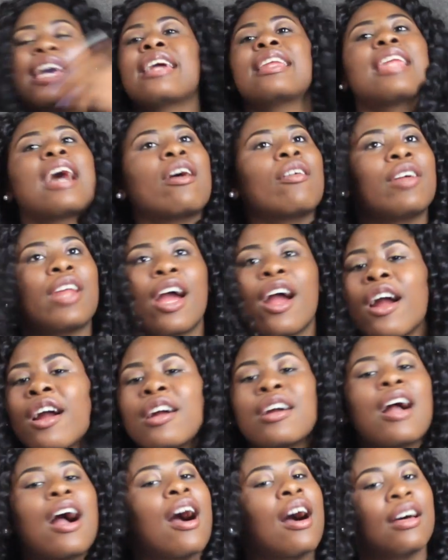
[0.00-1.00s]
they not already
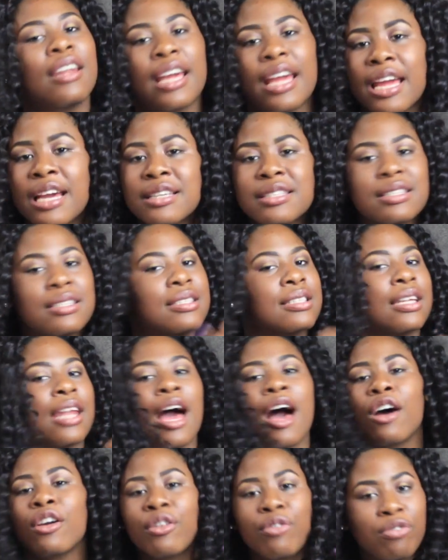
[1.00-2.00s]
heard all the answers and
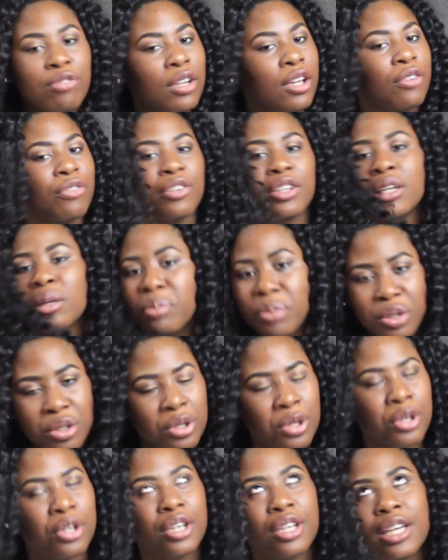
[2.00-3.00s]
all the fluff in the
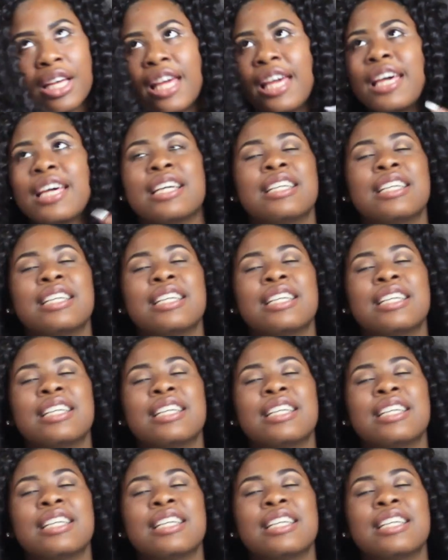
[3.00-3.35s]
book.